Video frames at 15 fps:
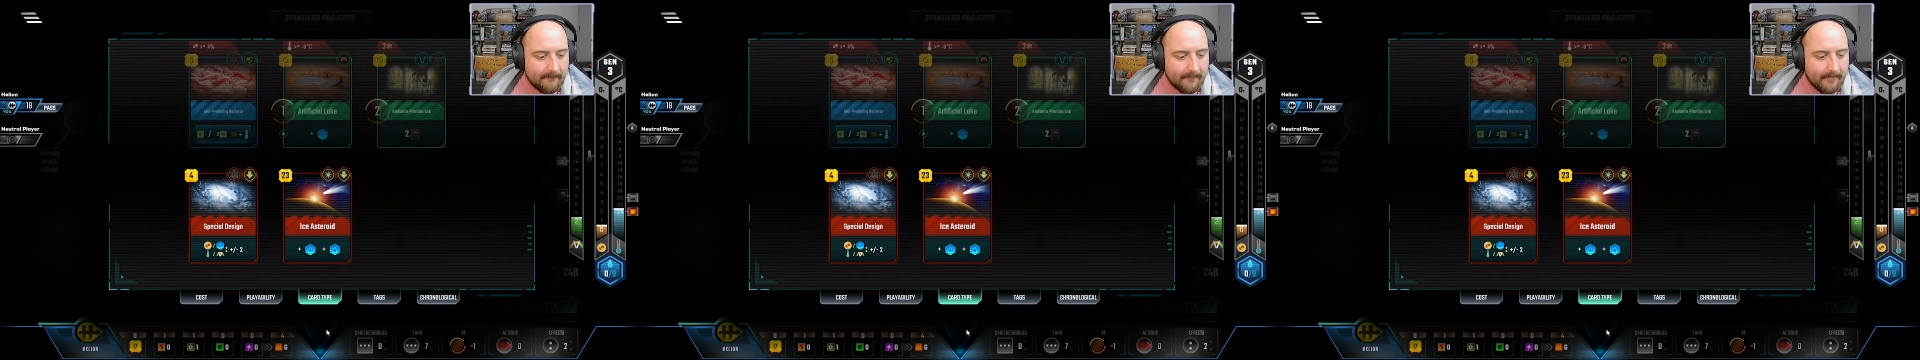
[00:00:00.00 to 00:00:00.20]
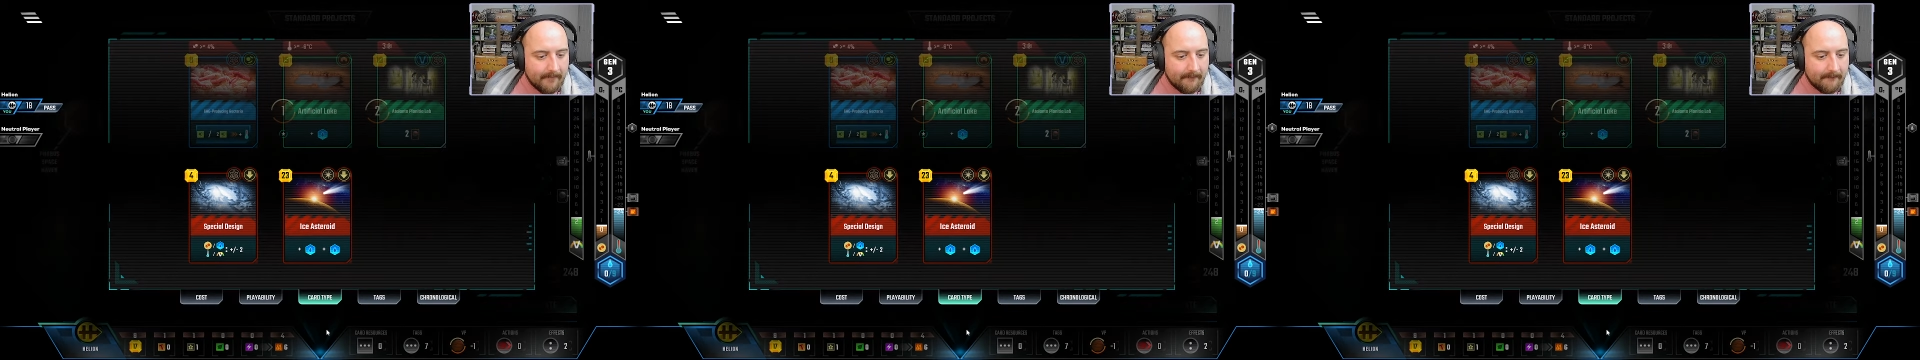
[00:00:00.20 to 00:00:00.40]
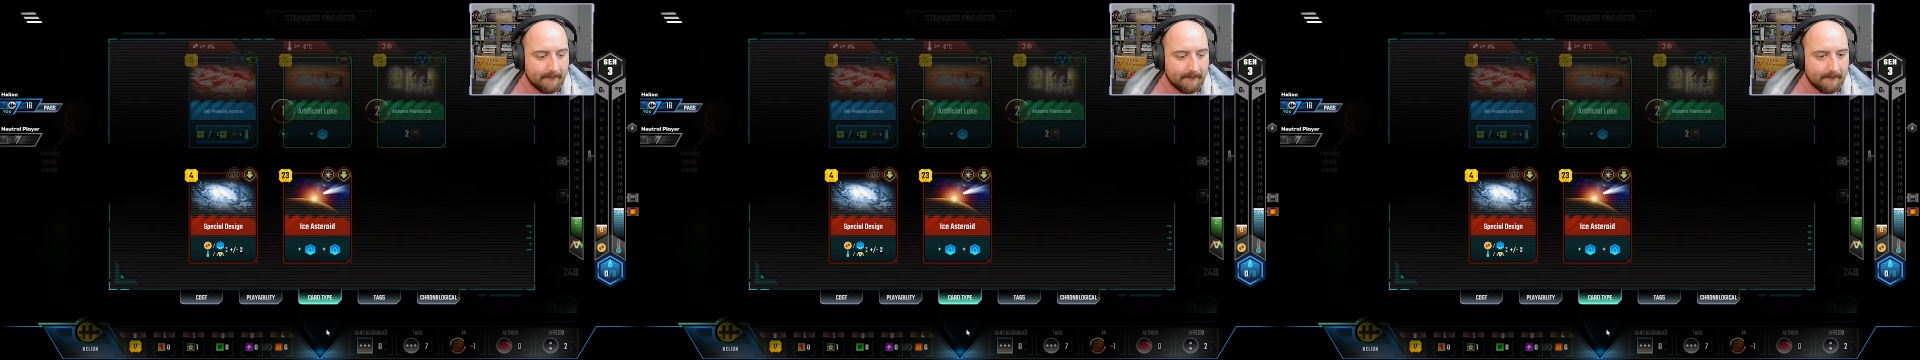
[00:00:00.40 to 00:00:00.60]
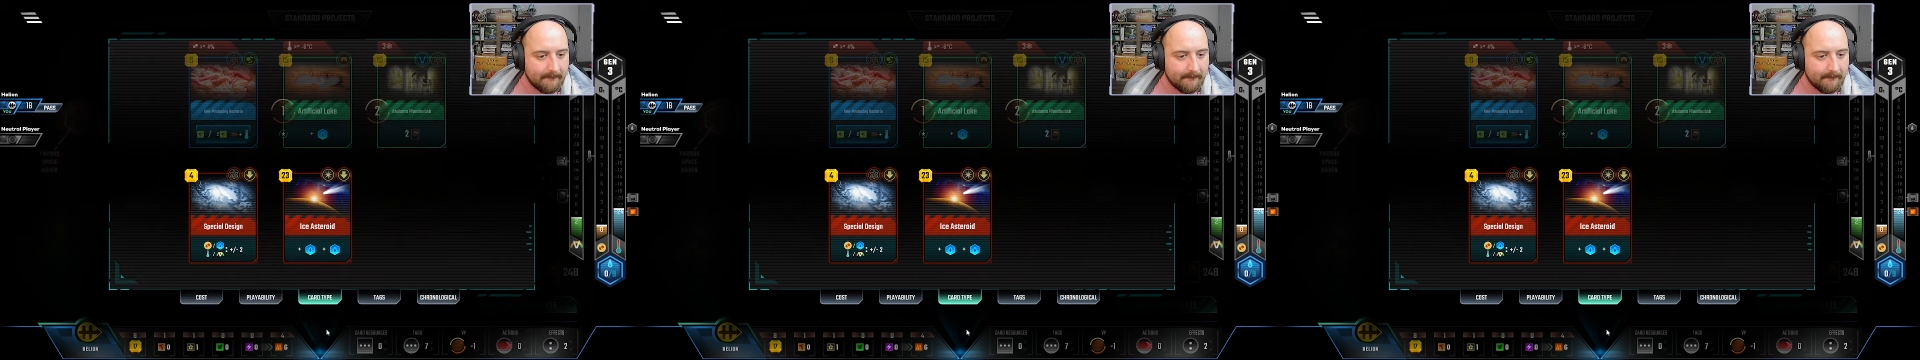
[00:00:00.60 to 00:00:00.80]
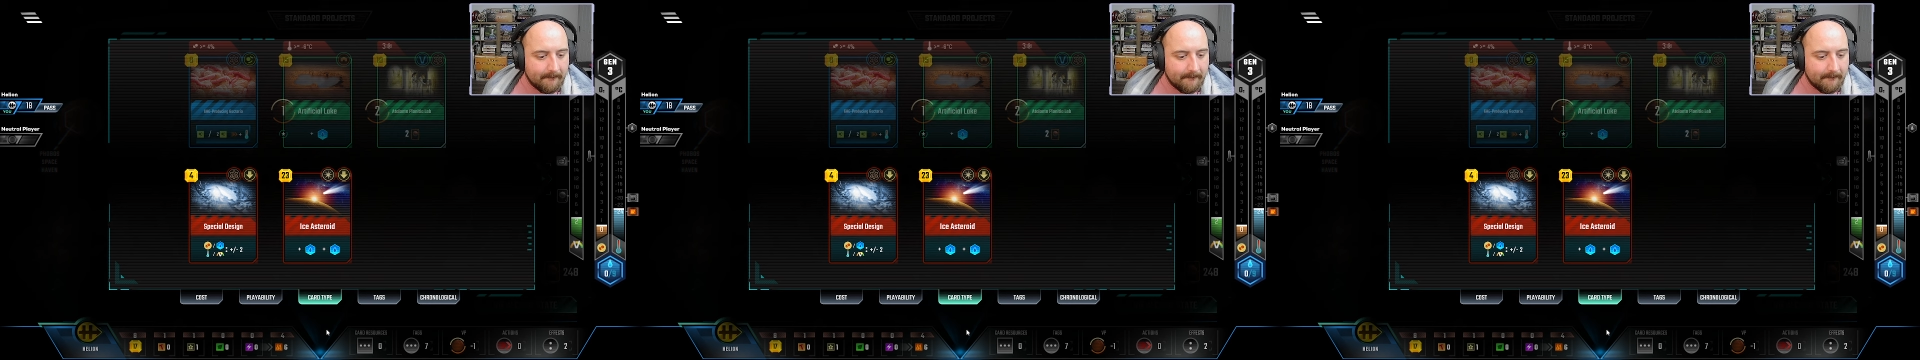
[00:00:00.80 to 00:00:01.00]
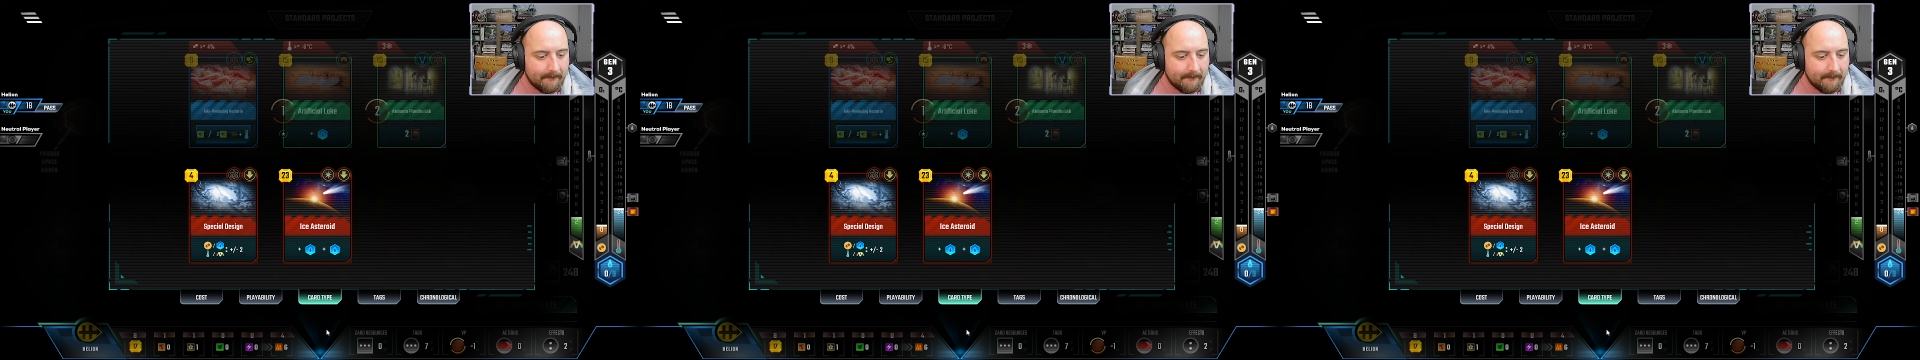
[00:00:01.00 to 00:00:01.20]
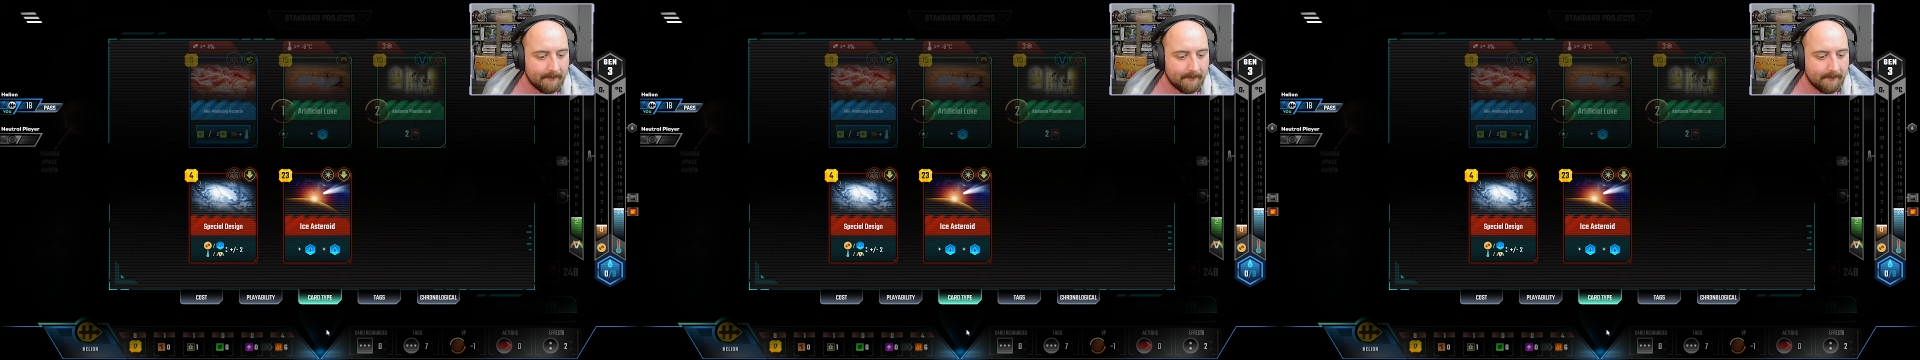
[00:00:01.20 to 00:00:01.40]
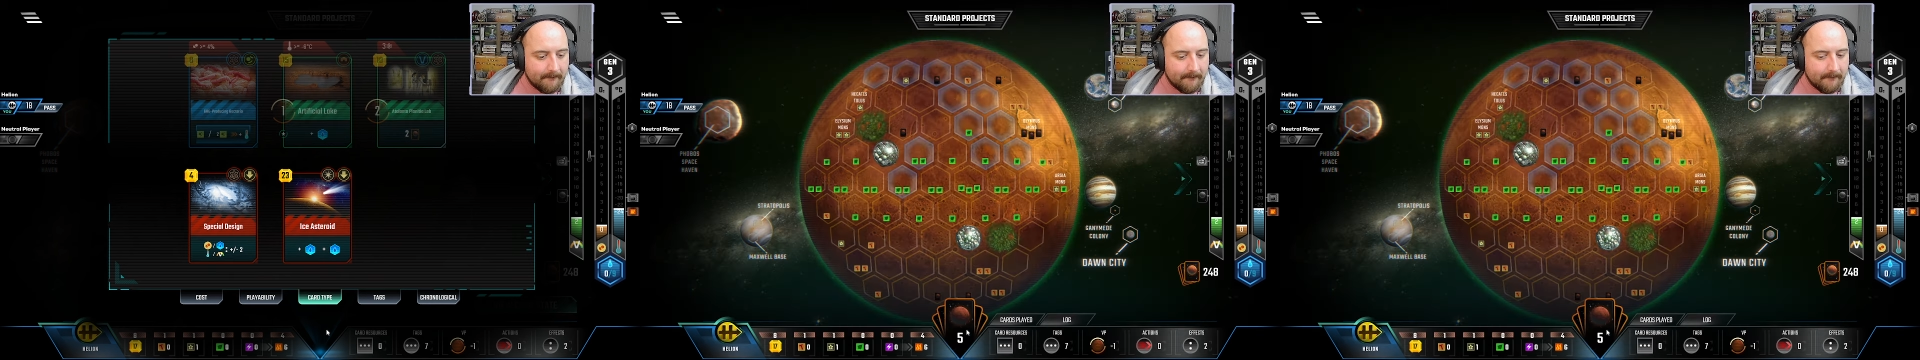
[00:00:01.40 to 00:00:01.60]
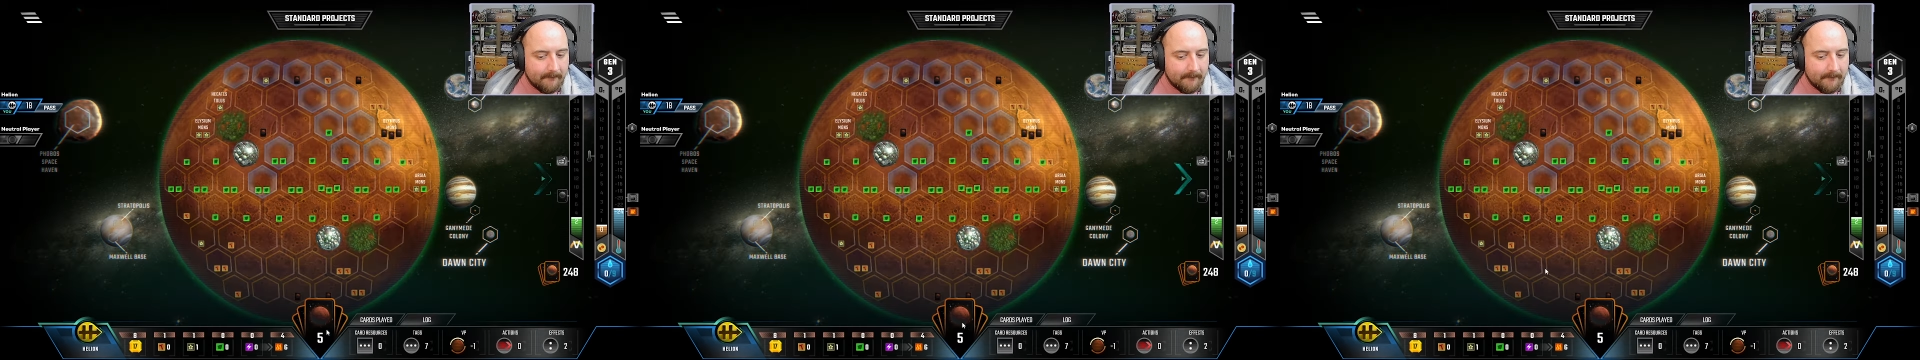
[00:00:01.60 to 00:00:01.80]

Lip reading: [no speech]